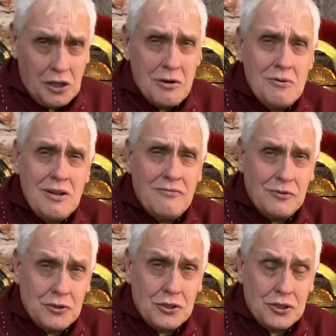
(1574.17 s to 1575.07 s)
lowly
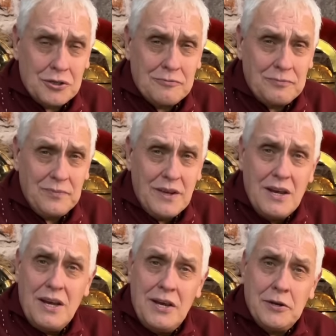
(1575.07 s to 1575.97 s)
physician.
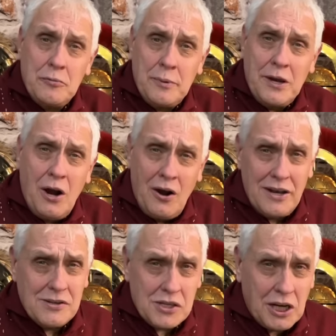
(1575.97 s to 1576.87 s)
He could be
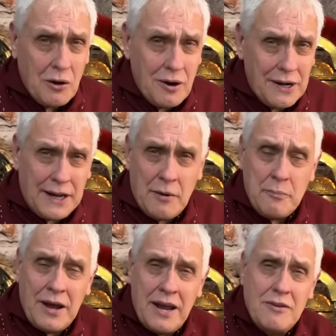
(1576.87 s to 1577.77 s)
hired to go on
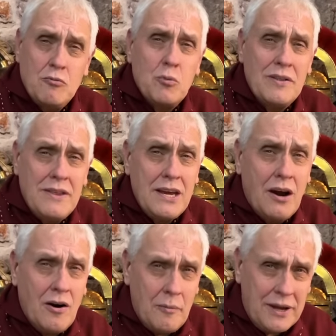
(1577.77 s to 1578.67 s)
campaign with the
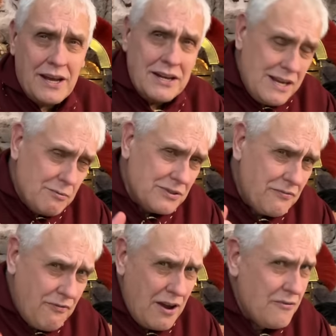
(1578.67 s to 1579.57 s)
army, and he was
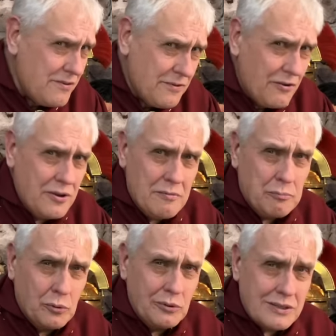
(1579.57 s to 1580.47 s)
very, very
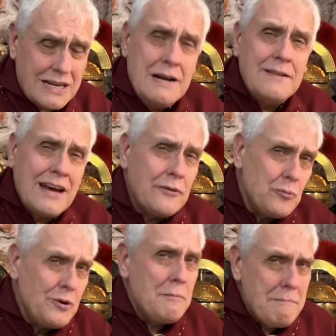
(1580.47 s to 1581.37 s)
important. Now, there
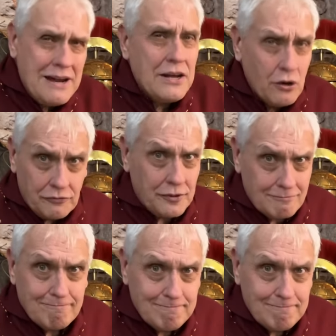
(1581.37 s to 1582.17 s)
weren't many of them,